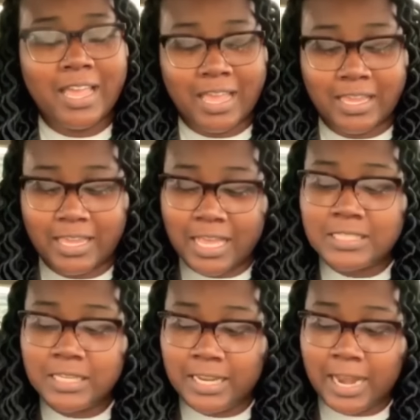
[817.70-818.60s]

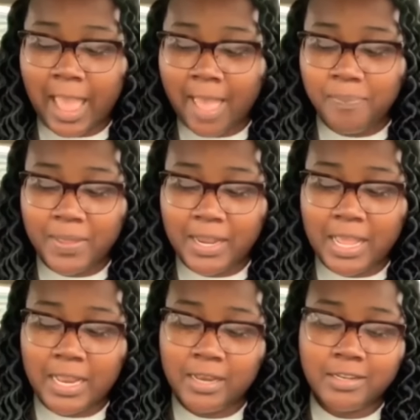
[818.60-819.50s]
yes, it did happen.
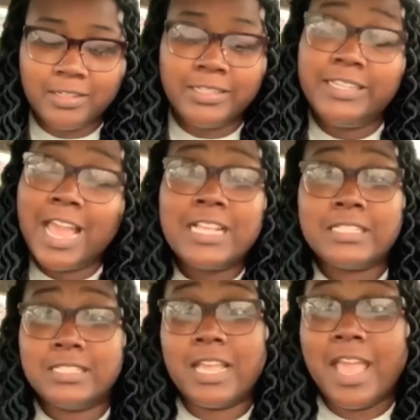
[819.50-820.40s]
And
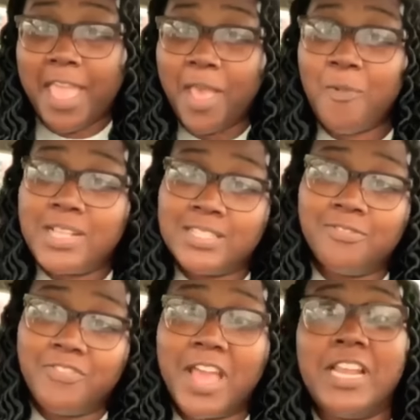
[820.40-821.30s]
yes, it
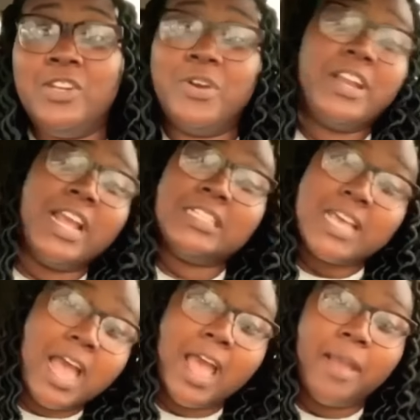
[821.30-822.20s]
wasn't funny during that
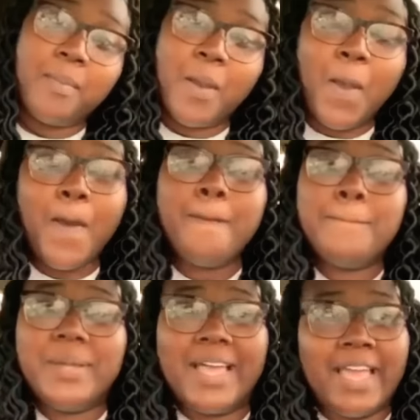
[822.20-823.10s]
time,
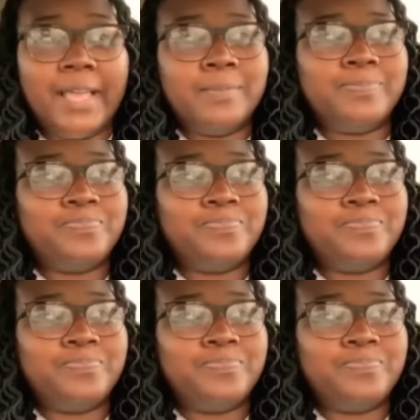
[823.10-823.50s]
but